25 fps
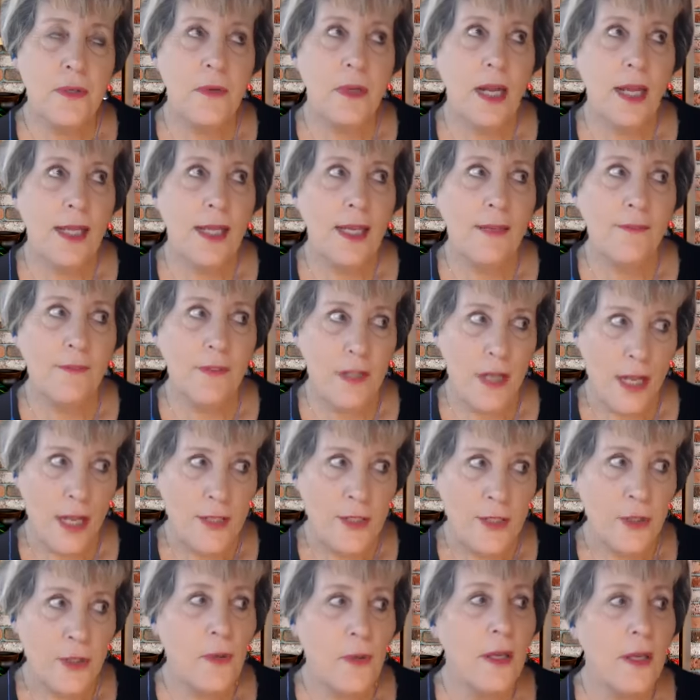And I
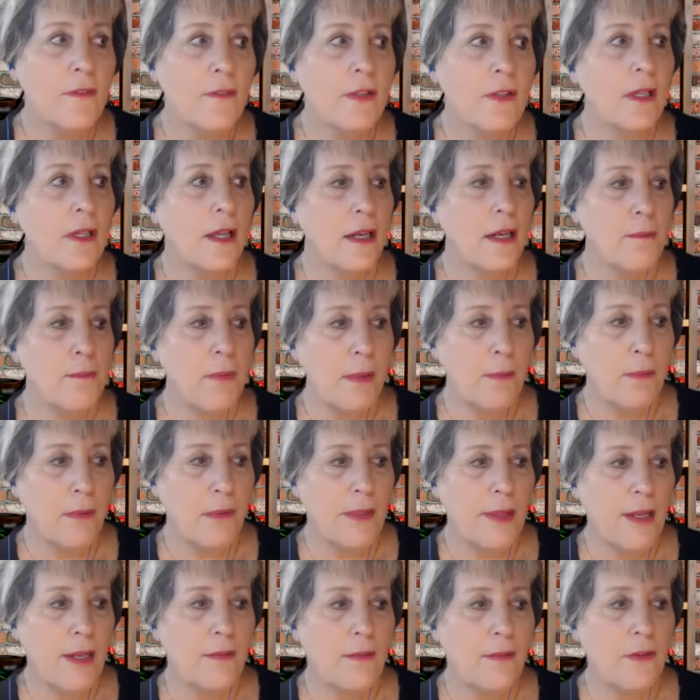do have a lot of people
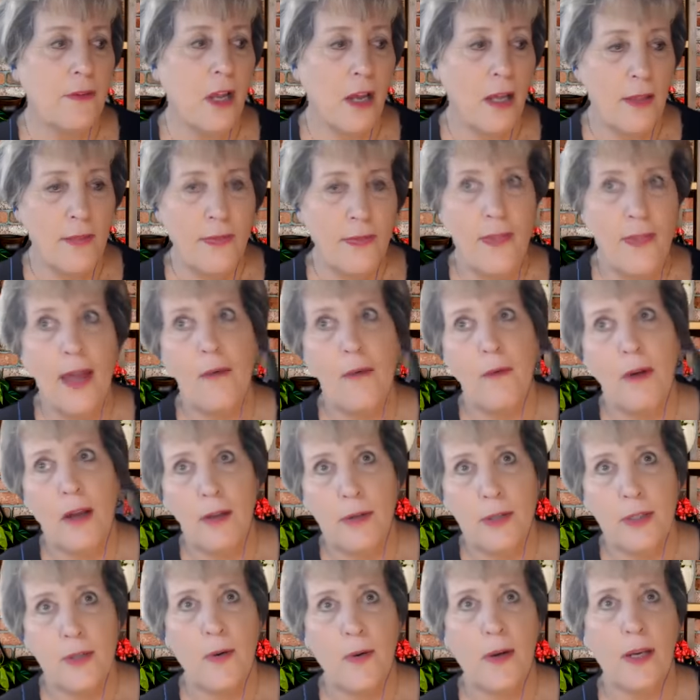that have gone that
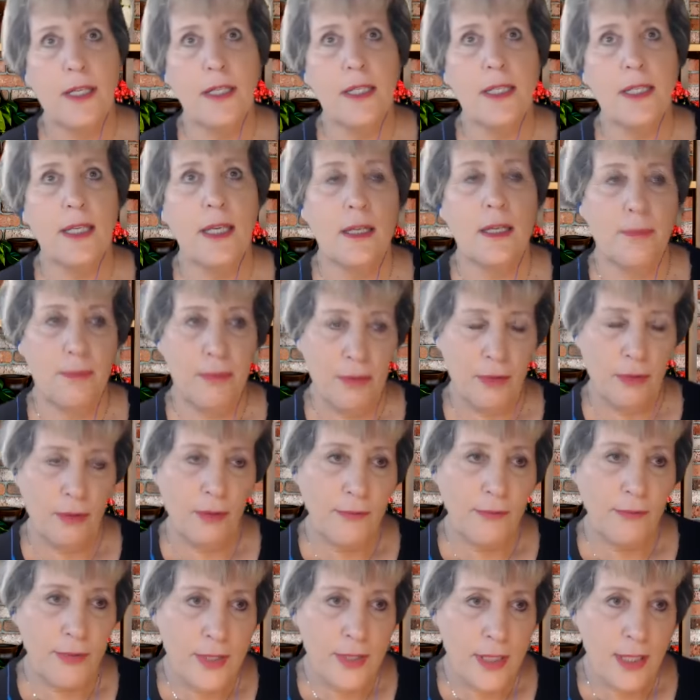route trying to get
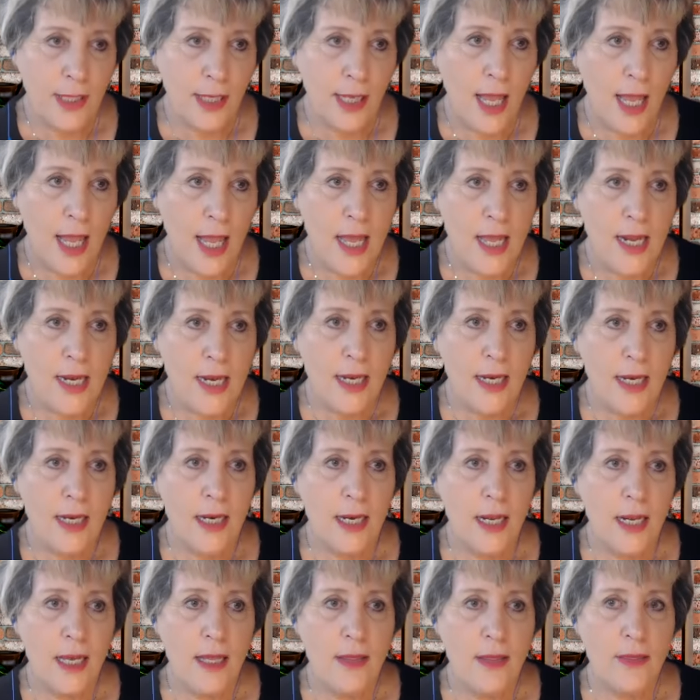approved,
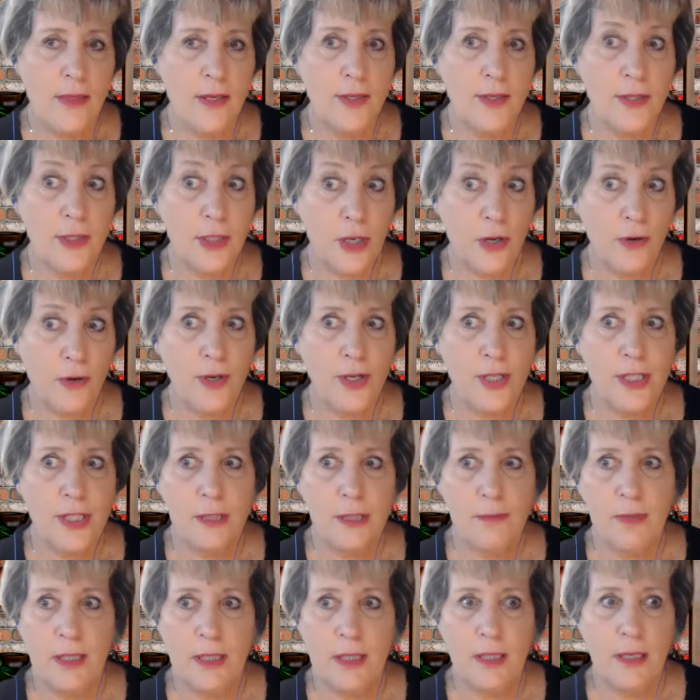and the
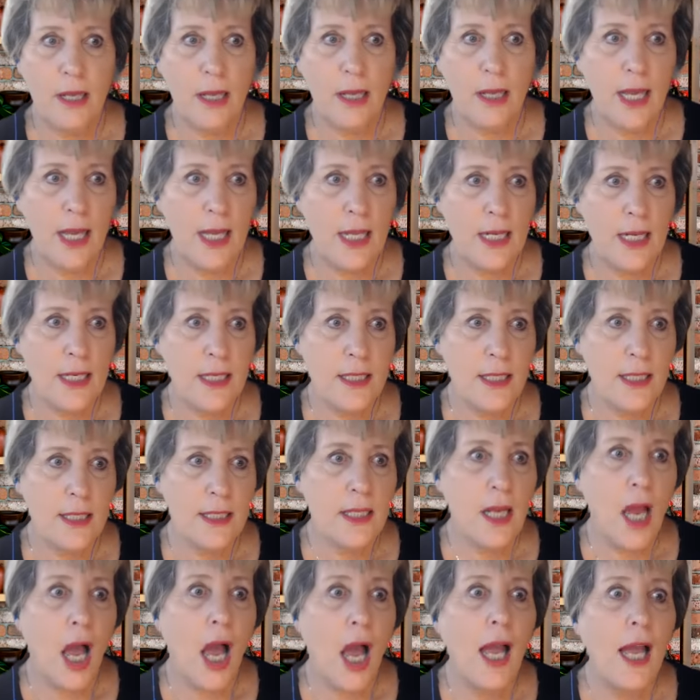discouragement and the
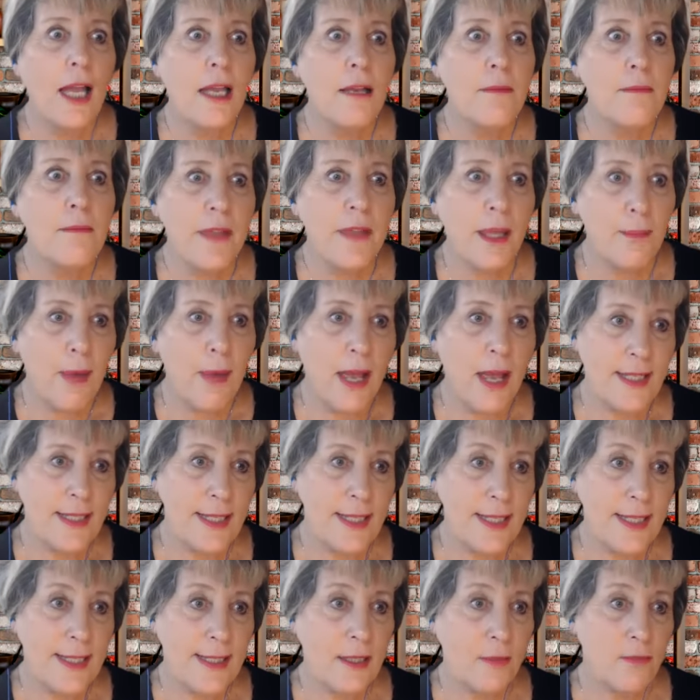time that
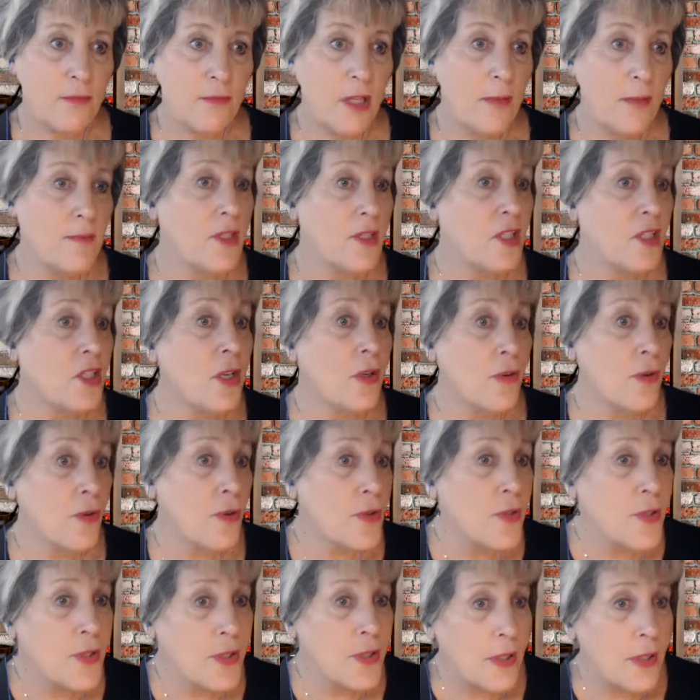passes, sometimes
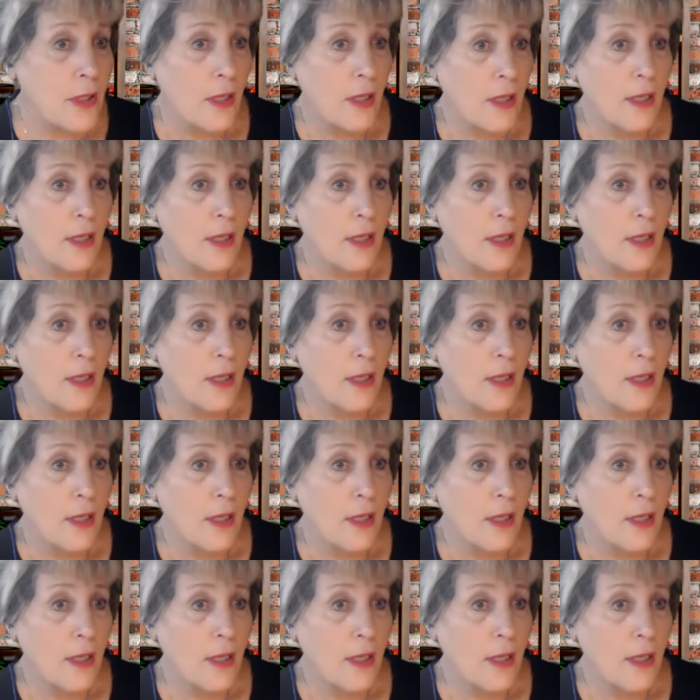years,